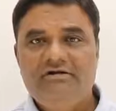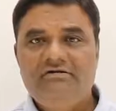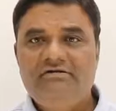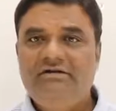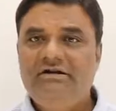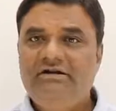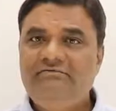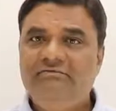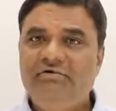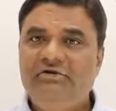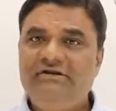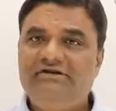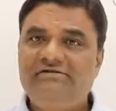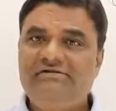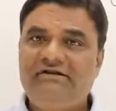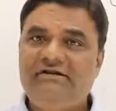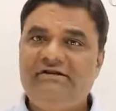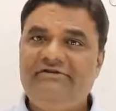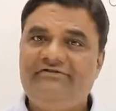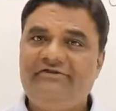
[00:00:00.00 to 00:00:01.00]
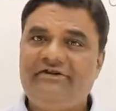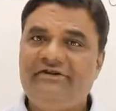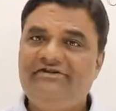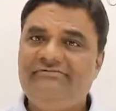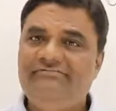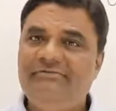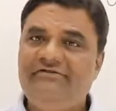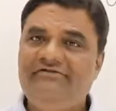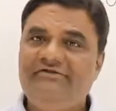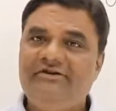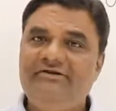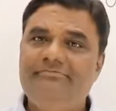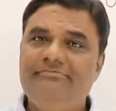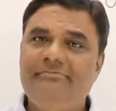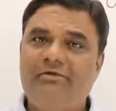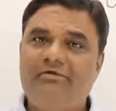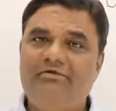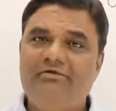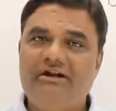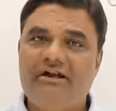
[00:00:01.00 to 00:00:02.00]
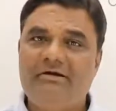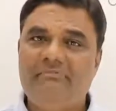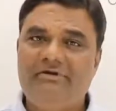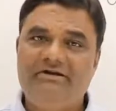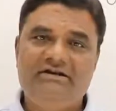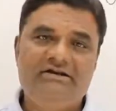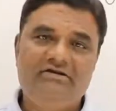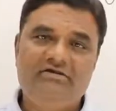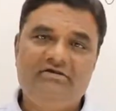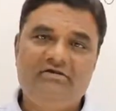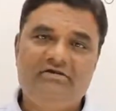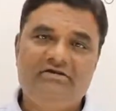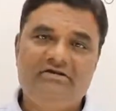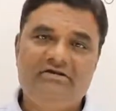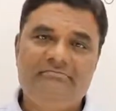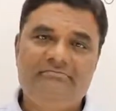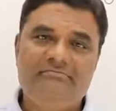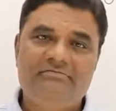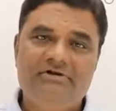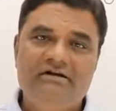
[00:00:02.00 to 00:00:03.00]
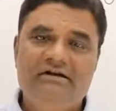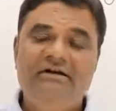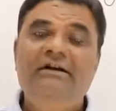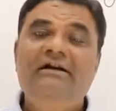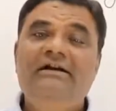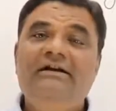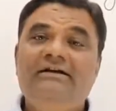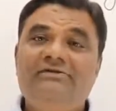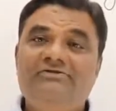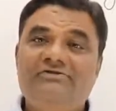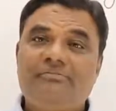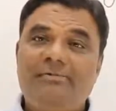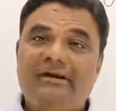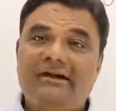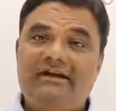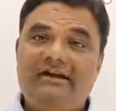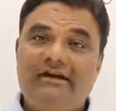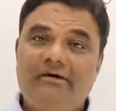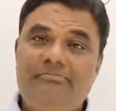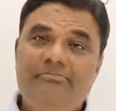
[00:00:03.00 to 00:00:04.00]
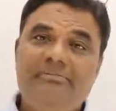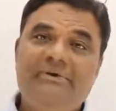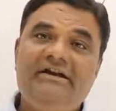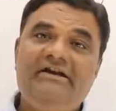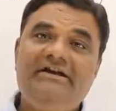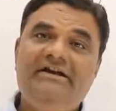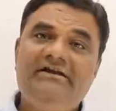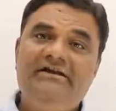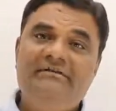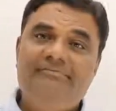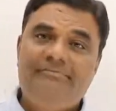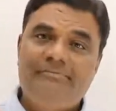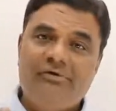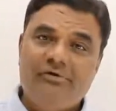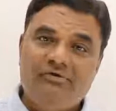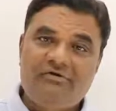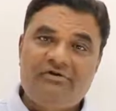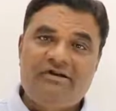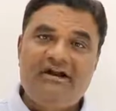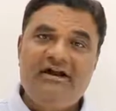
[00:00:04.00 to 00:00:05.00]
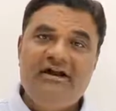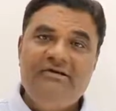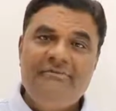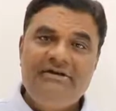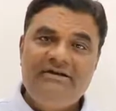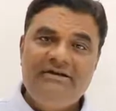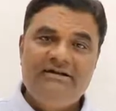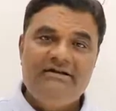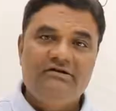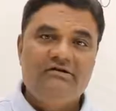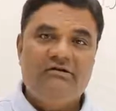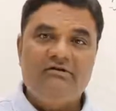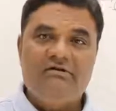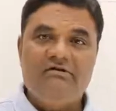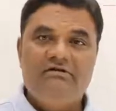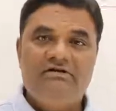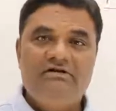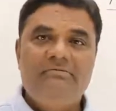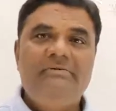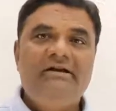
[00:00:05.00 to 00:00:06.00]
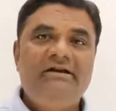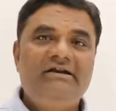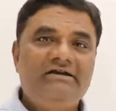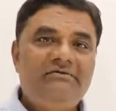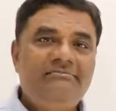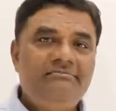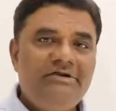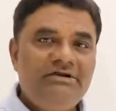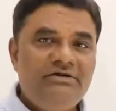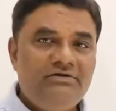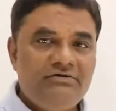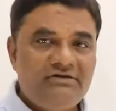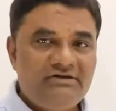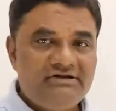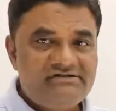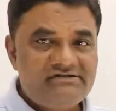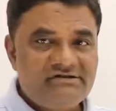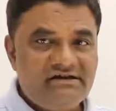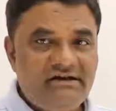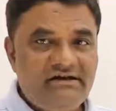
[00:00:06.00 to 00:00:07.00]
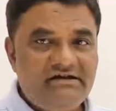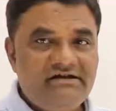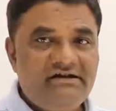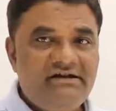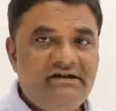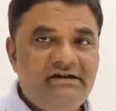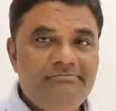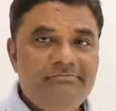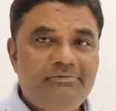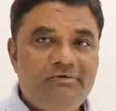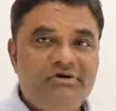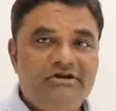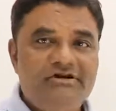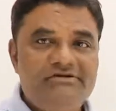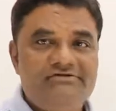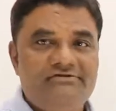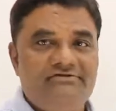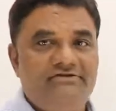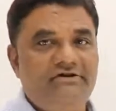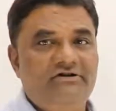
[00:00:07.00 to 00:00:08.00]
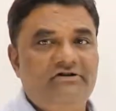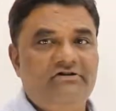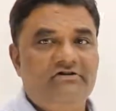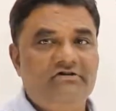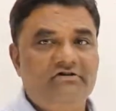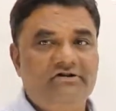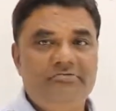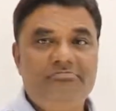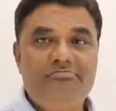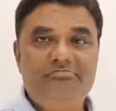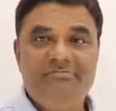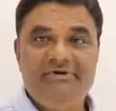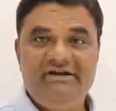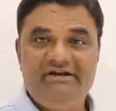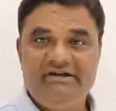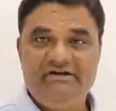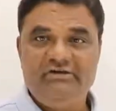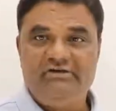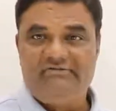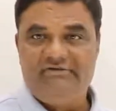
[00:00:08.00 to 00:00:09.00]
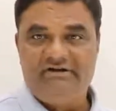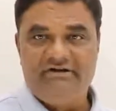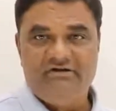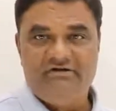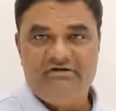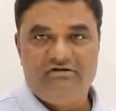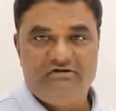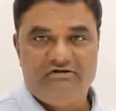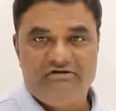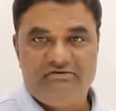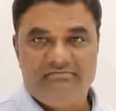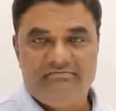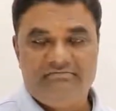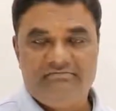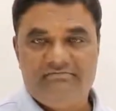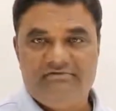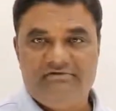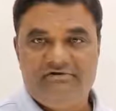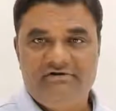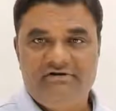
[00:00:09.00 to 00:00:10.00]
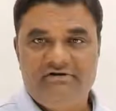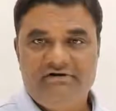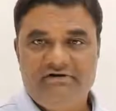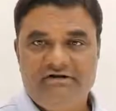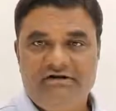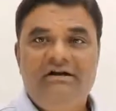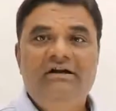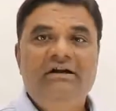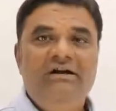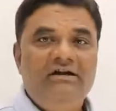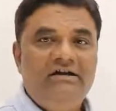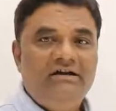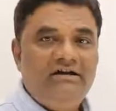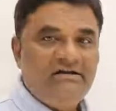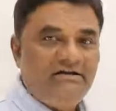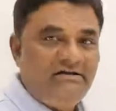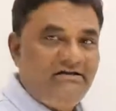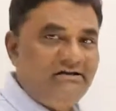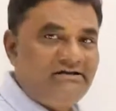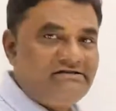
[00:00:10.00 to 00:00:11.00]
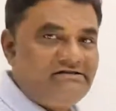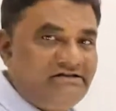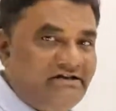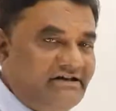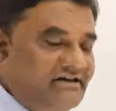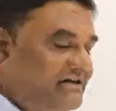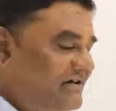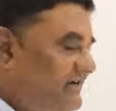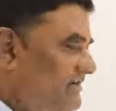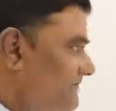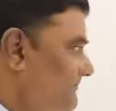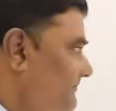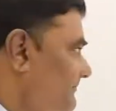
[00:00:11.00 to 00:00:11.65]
Then what is the difference between program and algorithm? So by comparing program and algorithm, I can make you understand the importance of algorithm, meaning of algorithm. Let us take it.